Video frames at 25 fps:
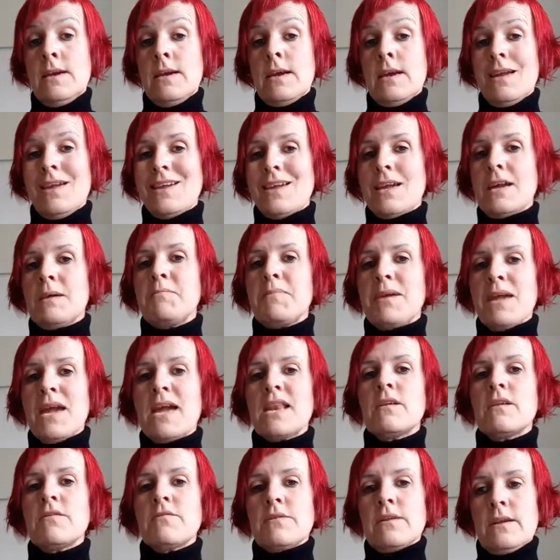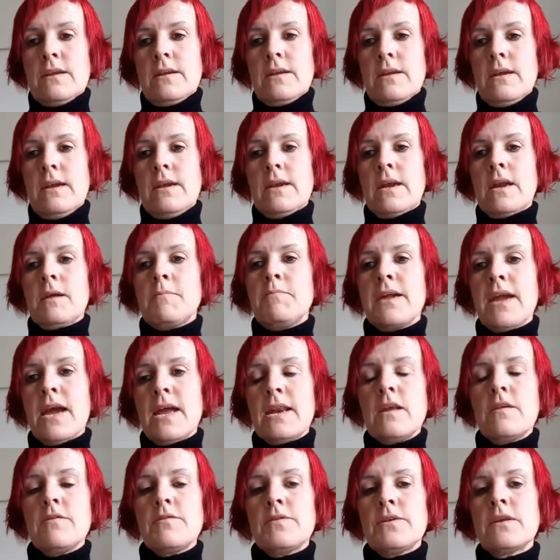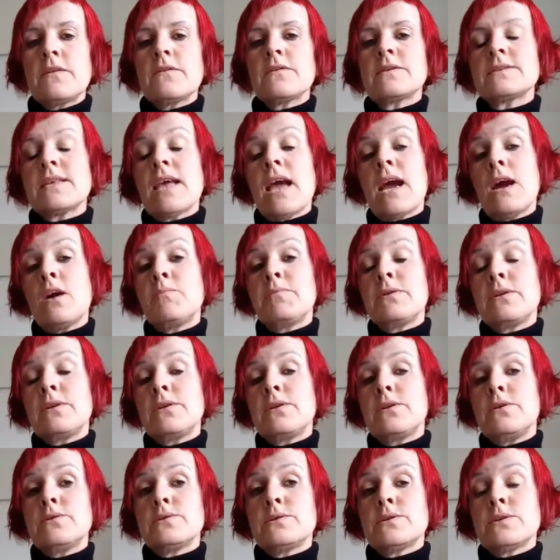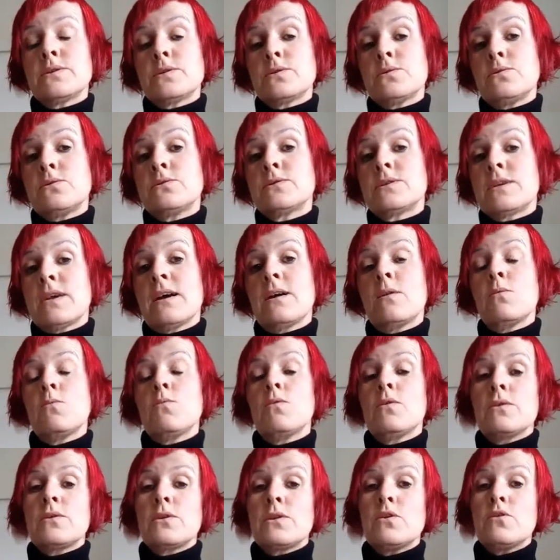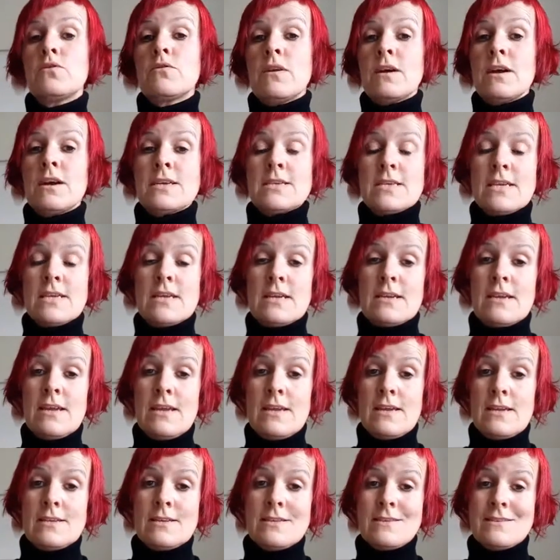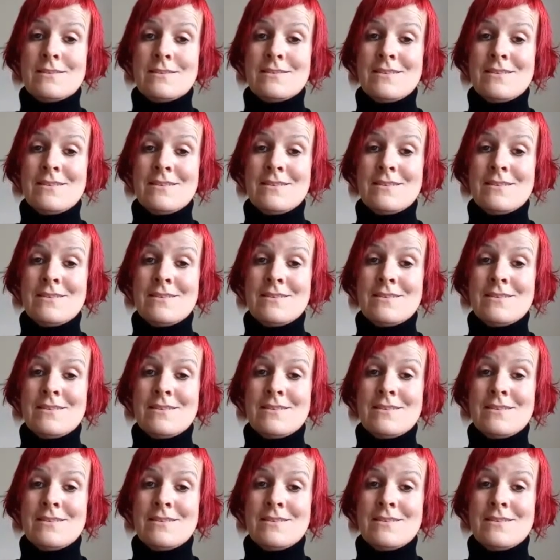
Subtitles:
It can be anything. It can be anything that's helping you to sort out what your idea is.